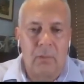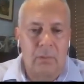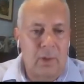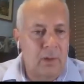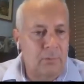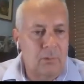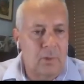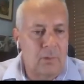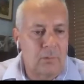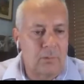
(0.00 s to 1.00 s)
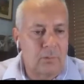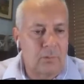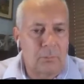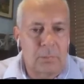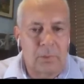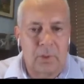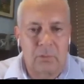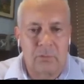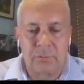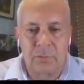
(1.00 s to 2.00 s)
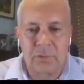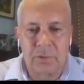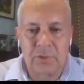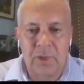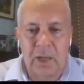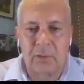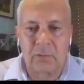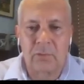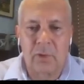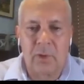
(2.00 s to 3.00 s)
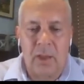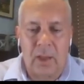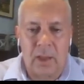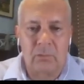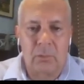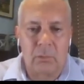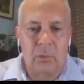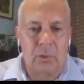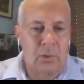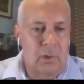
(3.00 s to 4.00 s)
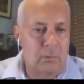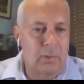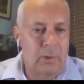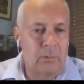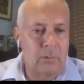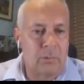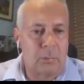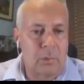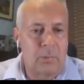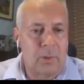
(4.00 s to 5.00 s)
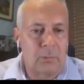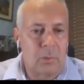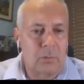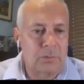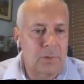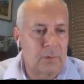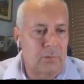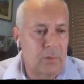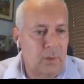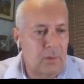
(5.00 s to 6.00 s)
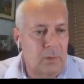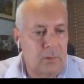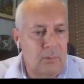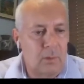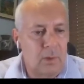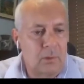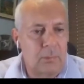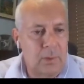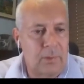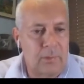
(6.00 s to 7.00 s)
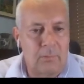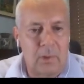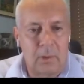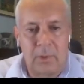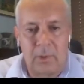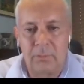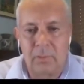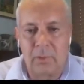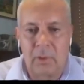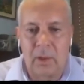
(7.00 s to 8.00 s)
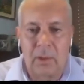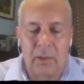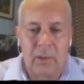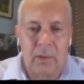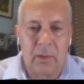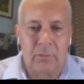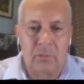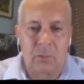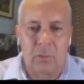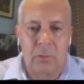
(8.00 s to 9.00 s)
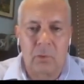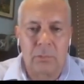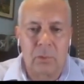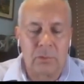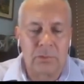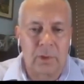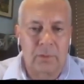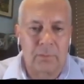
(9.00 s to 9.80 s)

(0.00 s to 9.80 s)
we have the greatest potential for success as we work our way through the permitting process and ultimately the development of the Skukum Gold Project.